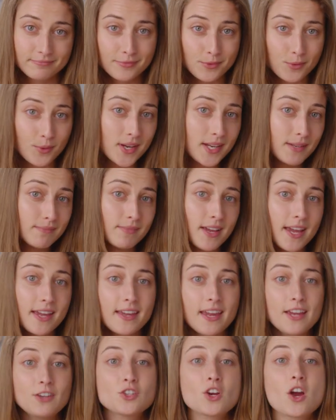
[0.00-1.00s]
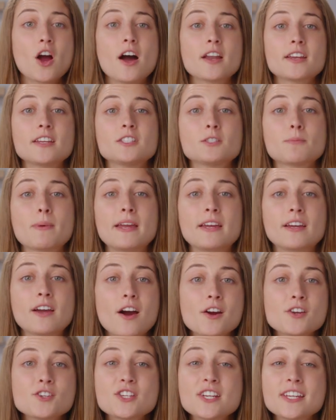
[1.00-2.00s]
3. Engage your audience by
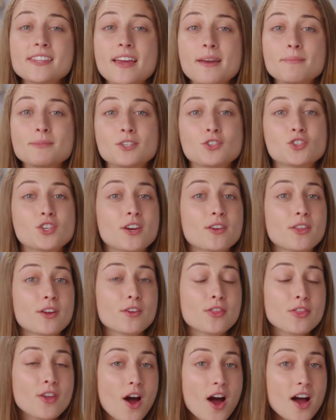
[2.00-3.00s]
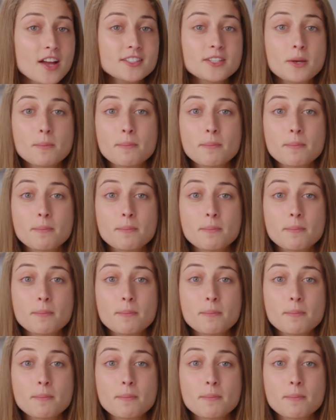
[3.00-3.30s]
encouraging them to share their thoughts,